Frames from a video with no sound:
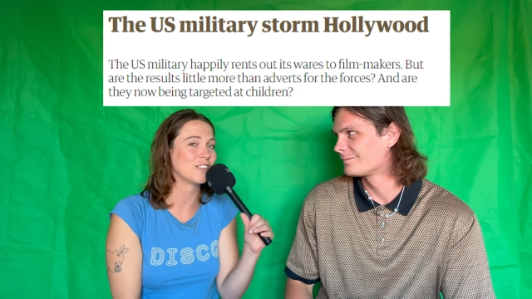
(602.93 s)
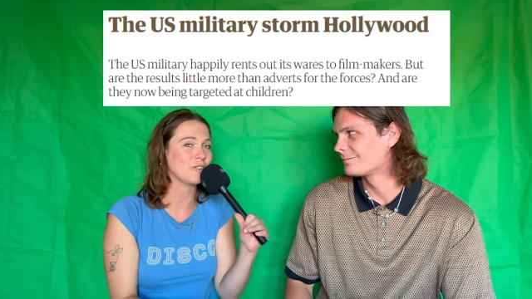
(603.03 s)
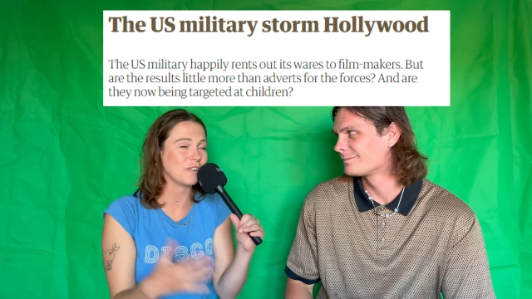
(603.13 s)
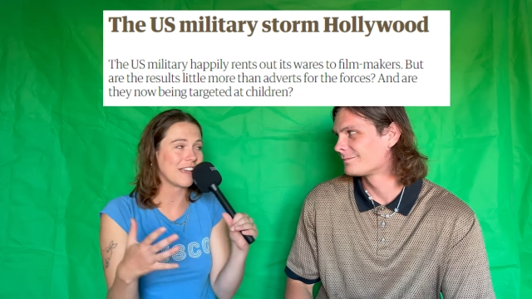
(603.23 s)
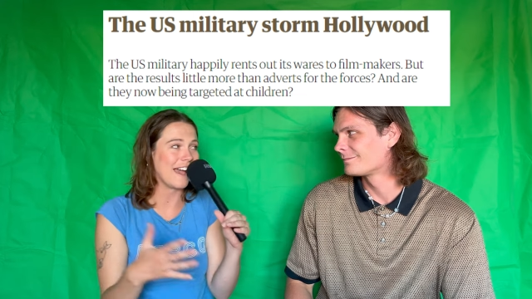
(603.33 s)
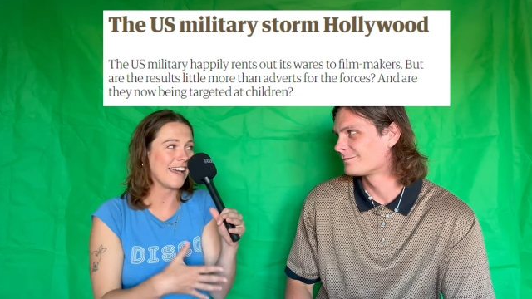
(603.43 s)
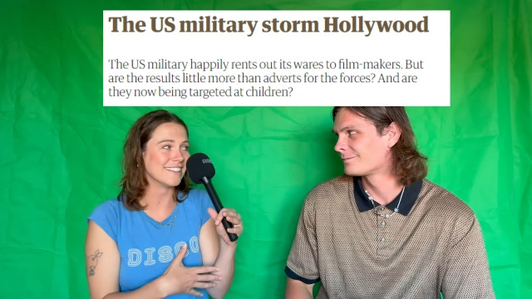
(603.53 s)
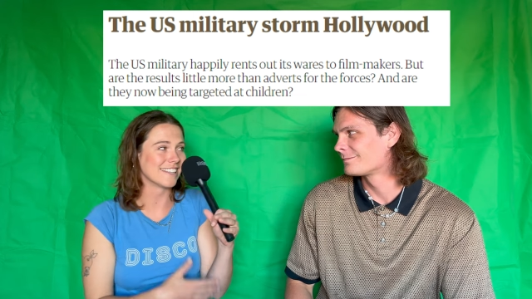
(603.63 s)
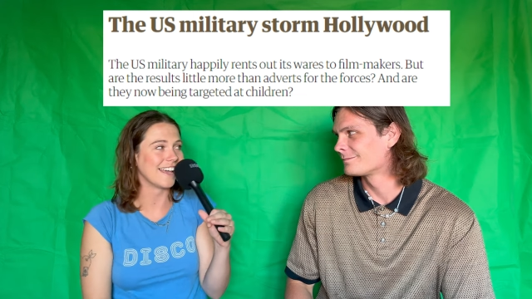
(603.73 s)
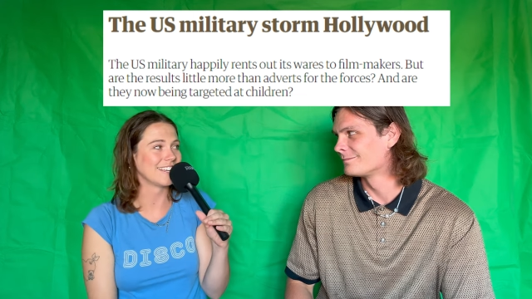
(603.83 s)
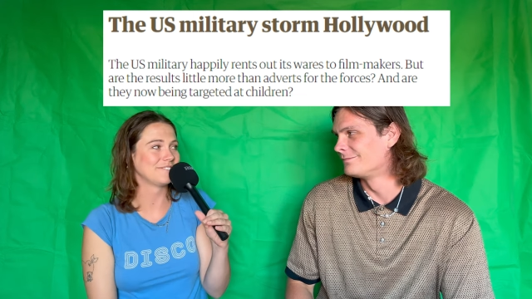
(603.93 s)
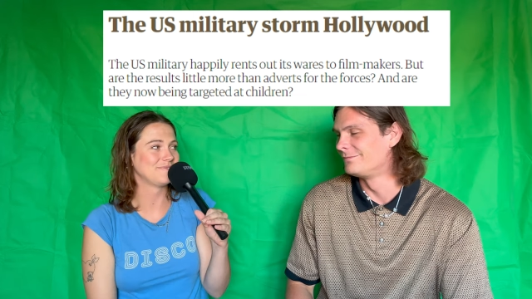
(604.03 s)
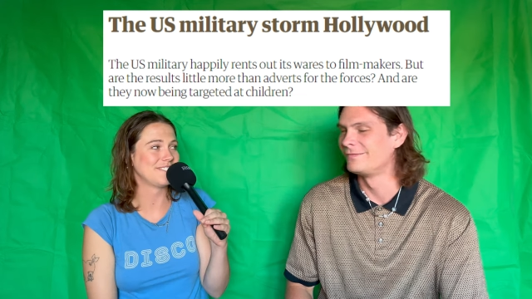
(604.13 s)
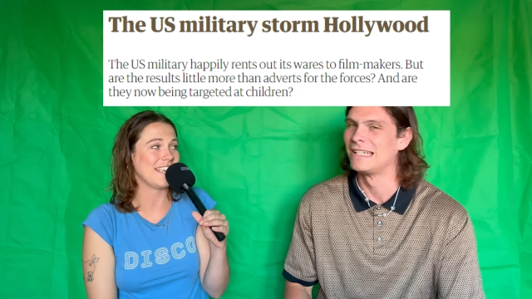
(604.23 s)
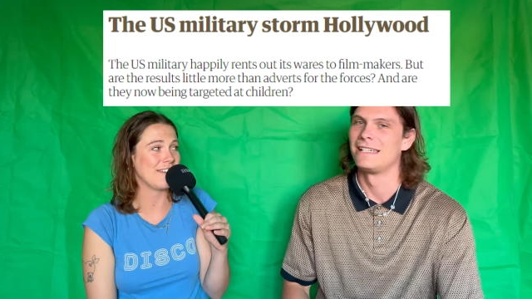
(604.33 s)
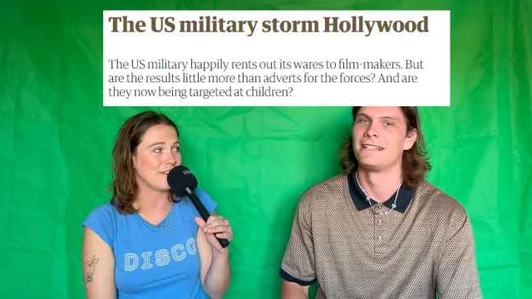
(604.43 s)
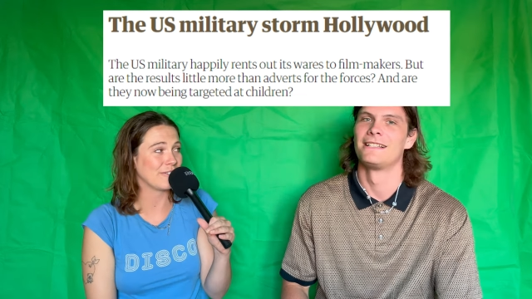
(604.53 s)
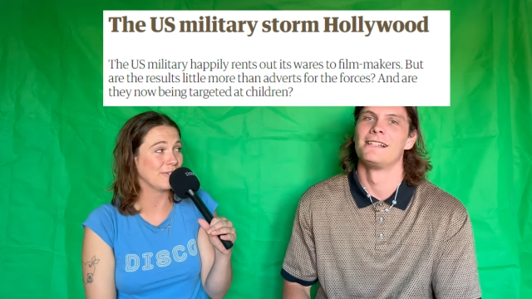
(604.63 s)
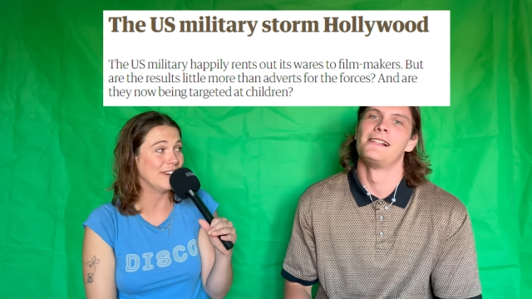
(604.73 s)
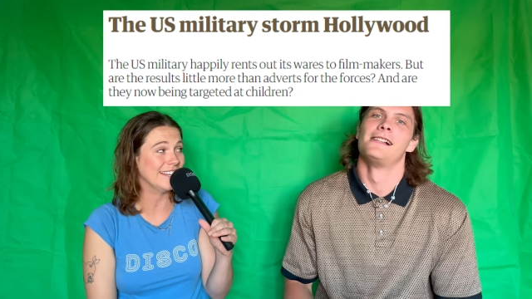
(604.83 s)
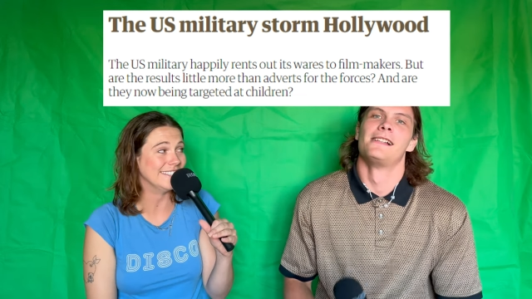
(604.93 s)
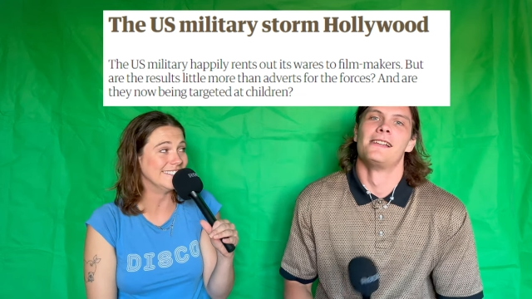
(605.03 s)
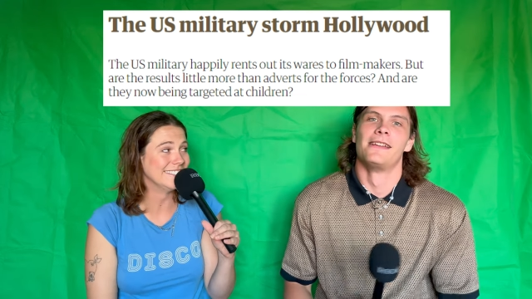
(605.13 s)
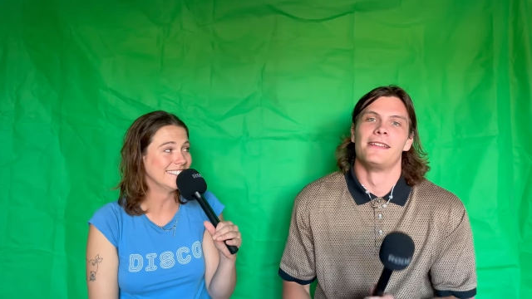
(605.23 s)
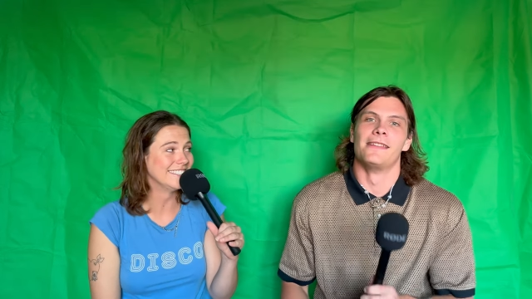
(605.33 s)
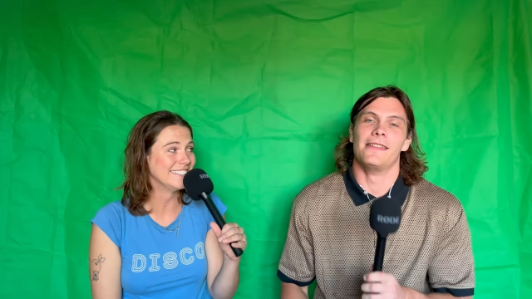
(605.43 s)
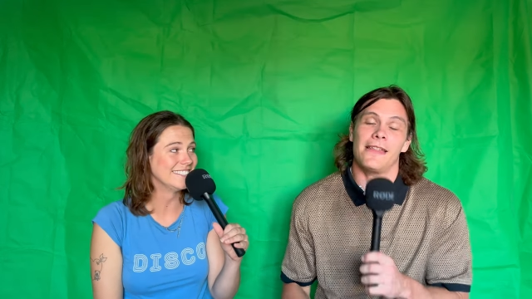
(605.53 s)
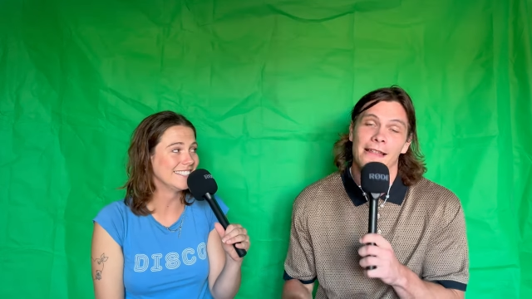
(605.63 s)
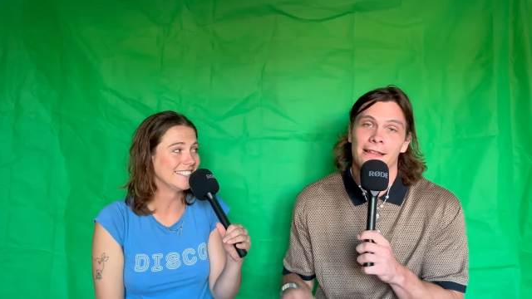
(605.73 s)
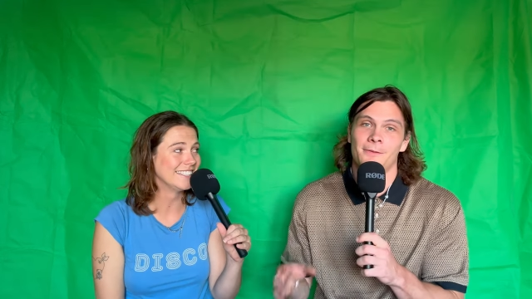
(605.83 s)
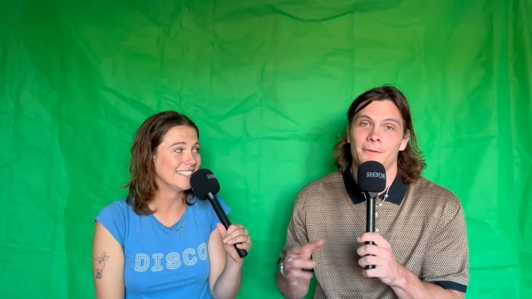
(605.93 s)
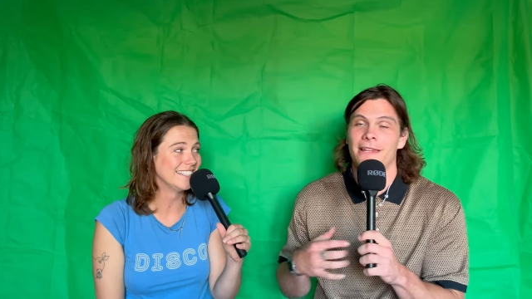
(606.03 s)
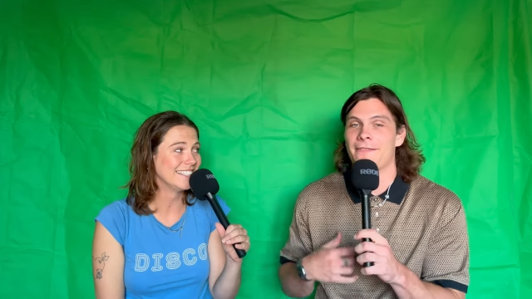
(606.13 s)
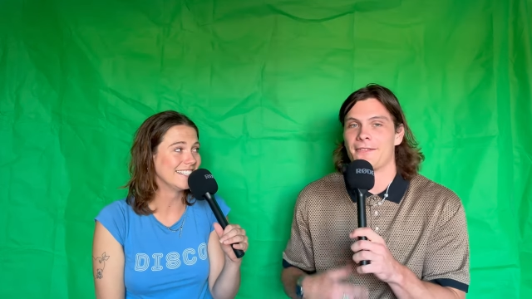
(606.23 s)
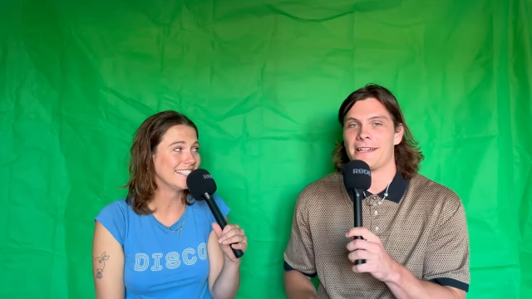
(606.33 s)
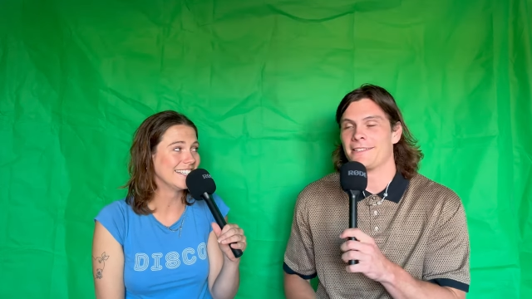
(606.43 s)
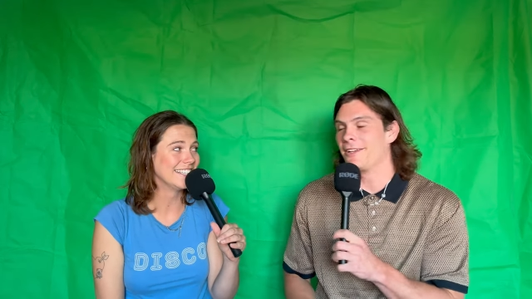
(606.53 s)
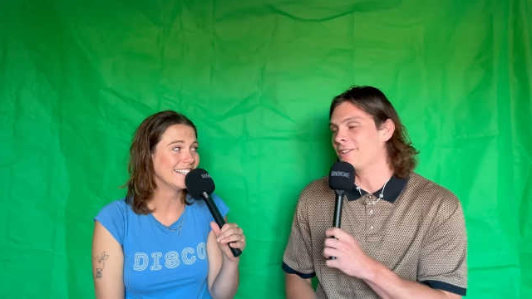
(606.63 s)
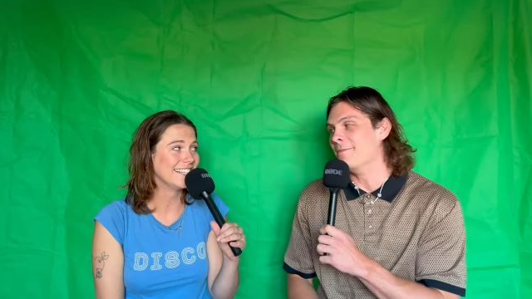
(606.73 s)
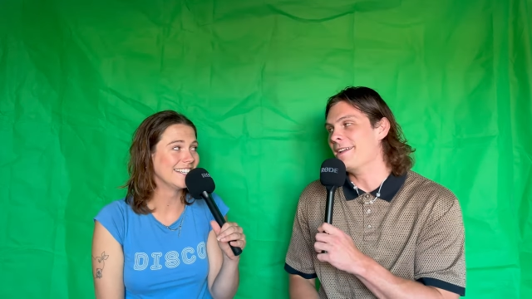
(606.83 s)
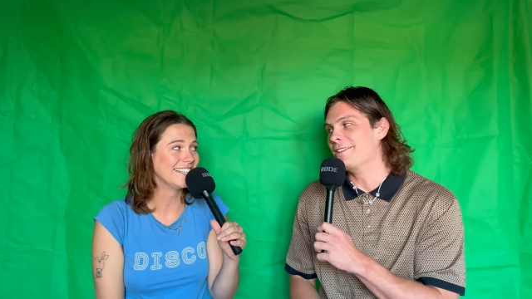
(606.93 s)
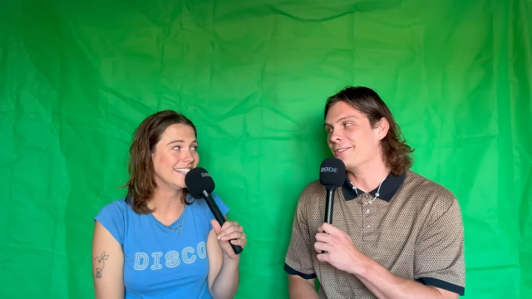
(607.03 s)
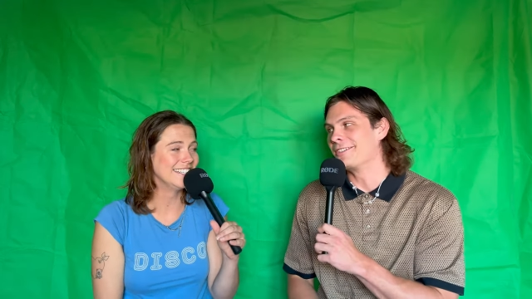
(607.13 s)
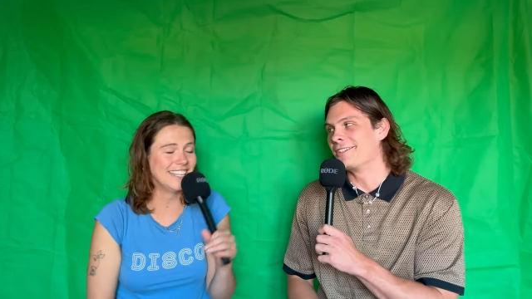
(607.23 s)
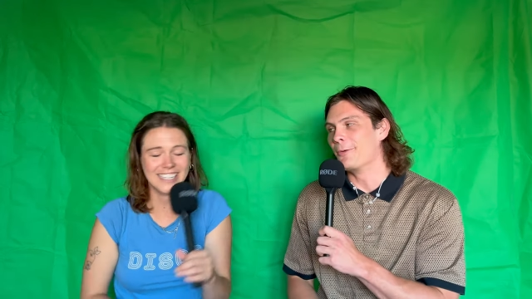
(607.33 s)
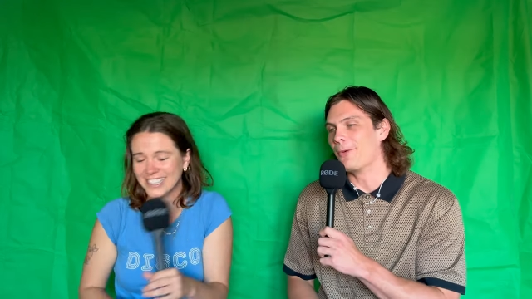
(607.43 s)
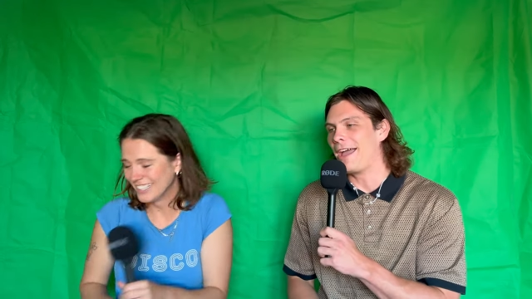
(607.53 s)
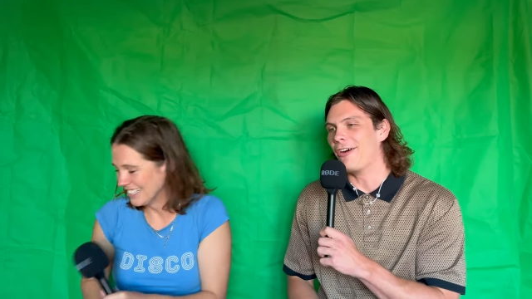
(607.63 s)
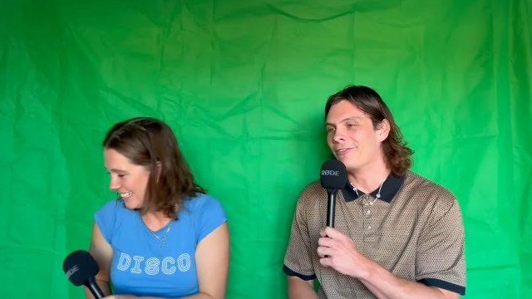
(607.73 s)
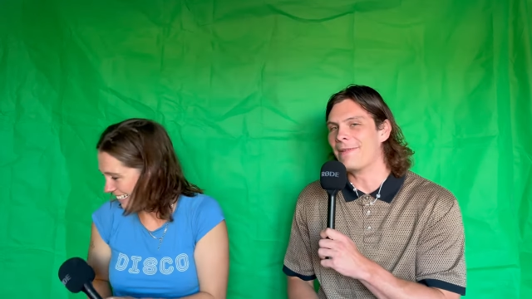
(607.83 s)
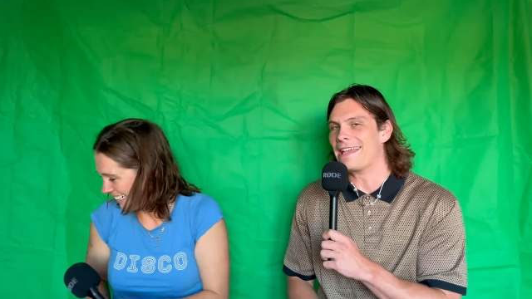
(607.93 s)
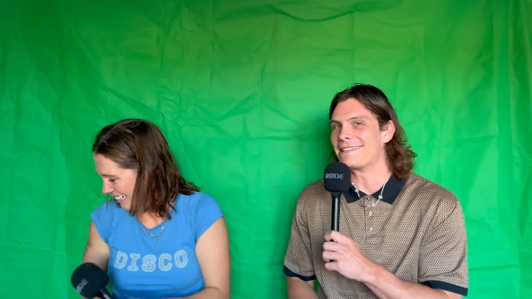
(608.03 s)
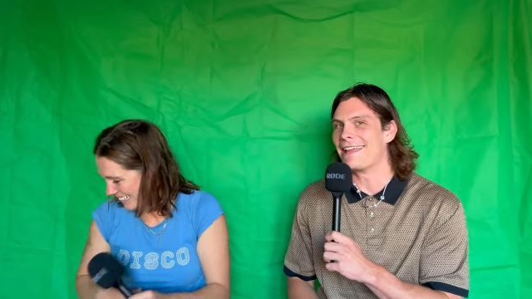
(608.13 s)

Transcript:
Speaker 1: the good guys like save everyone.
Speaker 2: That's what, leave the research into me, George. You're way off base